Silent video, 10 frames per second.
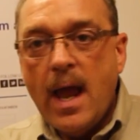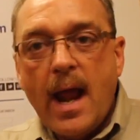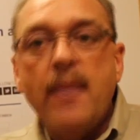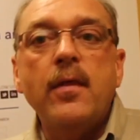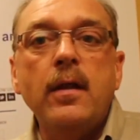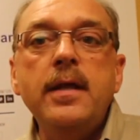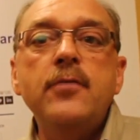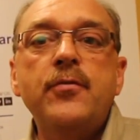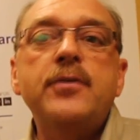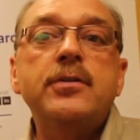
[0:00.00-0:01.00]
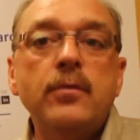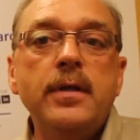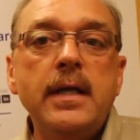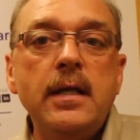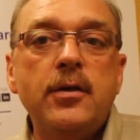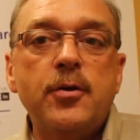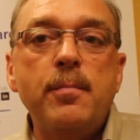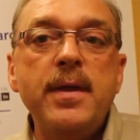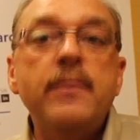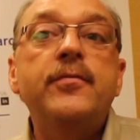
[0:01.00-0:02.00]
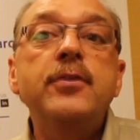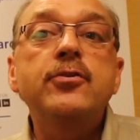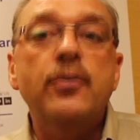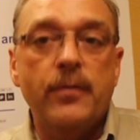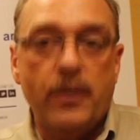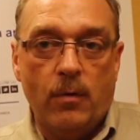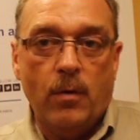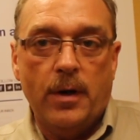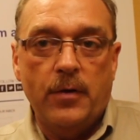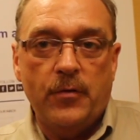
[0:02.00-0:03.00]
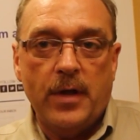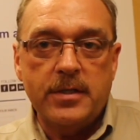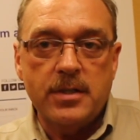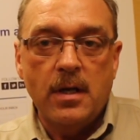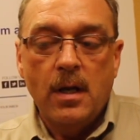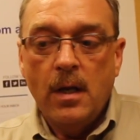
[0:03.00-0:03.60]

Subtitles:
and the leaders that you'll need to be the future of their organization.